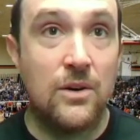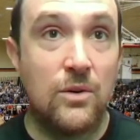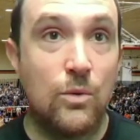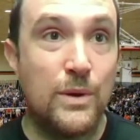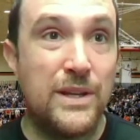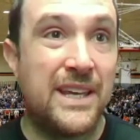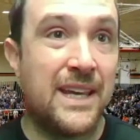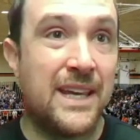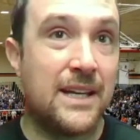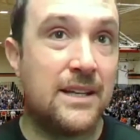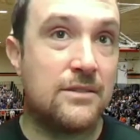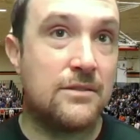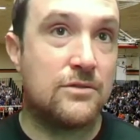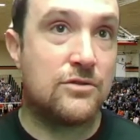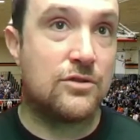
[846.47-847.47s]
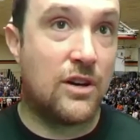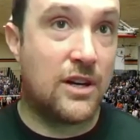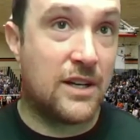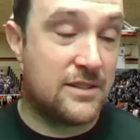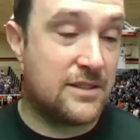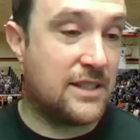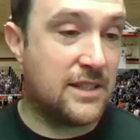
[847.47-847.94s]
We can't
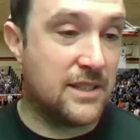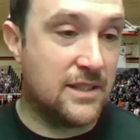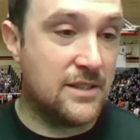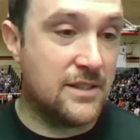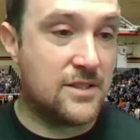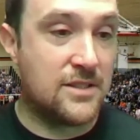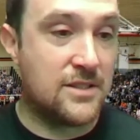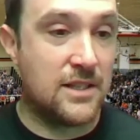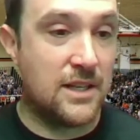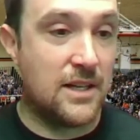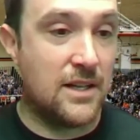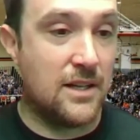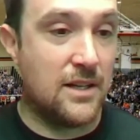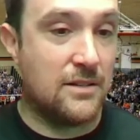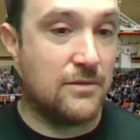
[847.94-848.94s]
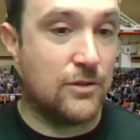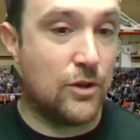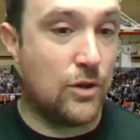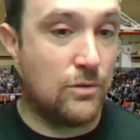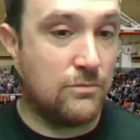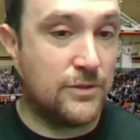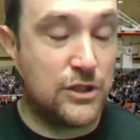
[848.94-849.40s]
talk to kids uh,
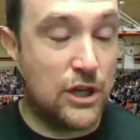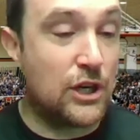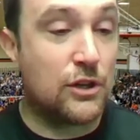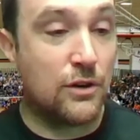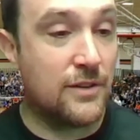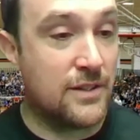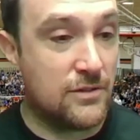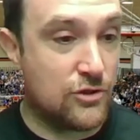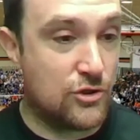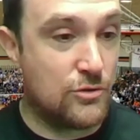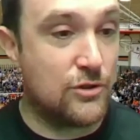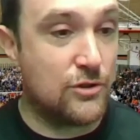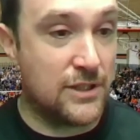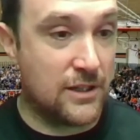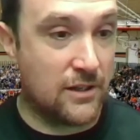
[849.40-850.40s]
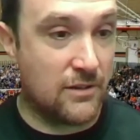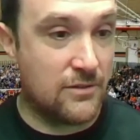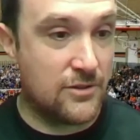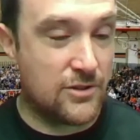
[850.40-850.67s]
younger than junior year.